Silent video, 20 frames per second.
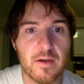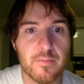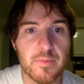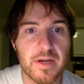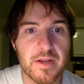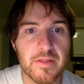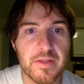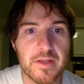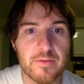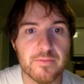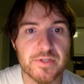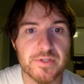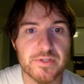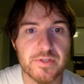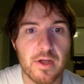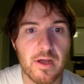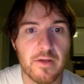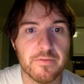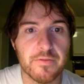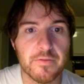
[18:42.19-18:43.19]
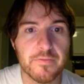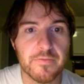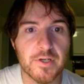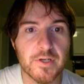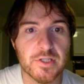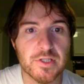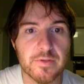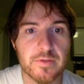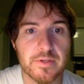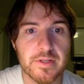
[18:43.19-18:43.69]
but I think it was just off the
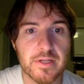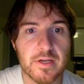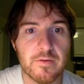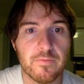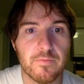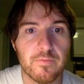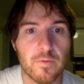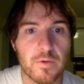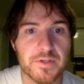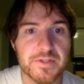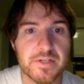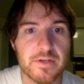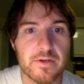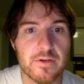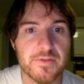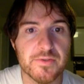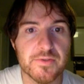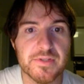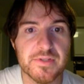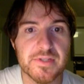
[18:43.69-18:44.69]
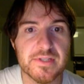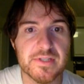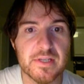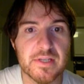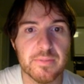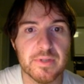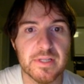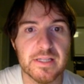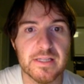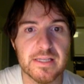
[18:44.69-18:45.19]
function right there, 4, 0. So this is
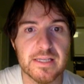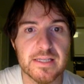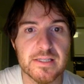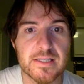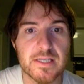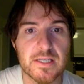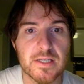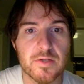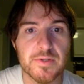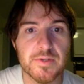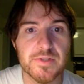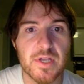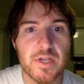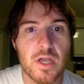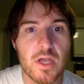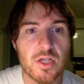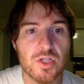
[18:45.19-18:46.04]
completely continuous.